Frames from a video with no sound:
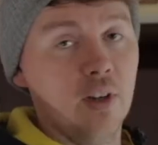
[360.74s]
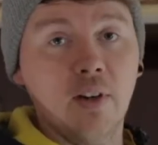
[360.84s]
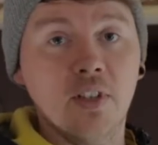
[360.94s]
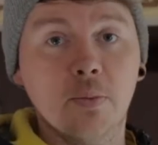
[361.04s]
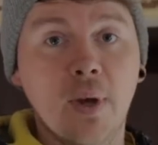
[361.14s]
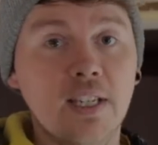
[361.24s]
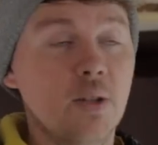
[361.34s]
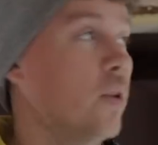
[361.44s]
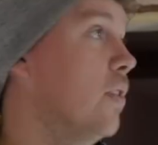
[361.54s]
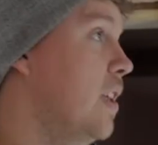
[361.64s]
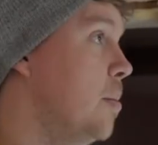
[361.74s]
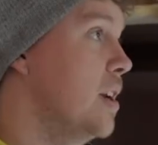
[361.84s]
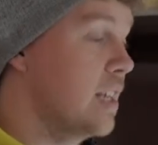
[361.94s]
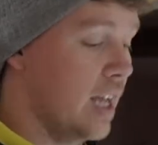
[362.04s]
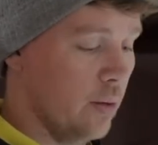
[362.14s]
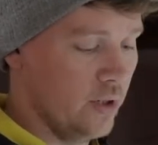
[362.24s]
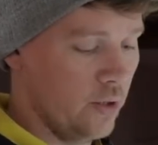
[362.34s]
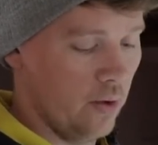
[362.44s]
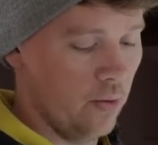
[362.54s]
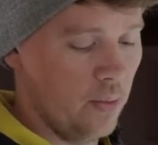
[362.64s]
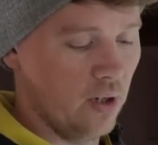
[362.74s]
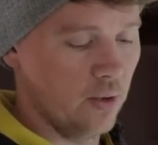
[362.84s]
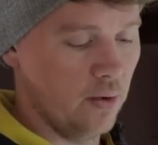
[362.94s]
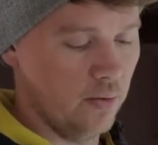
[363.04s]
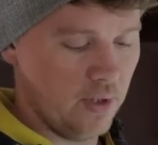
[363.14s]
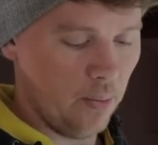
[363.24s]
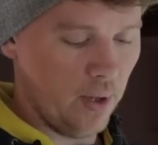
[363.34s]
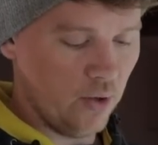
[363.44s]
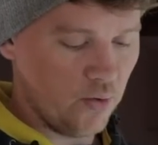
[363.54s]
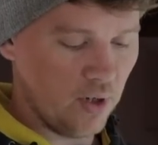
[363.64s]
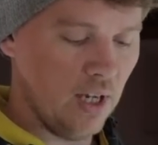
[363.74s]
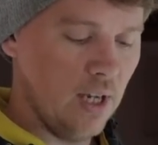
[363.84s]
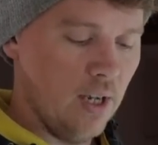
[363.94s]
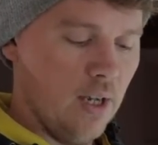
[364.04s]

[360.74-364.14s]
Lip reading: going to have the space to put that many cables through because we're doing top entry.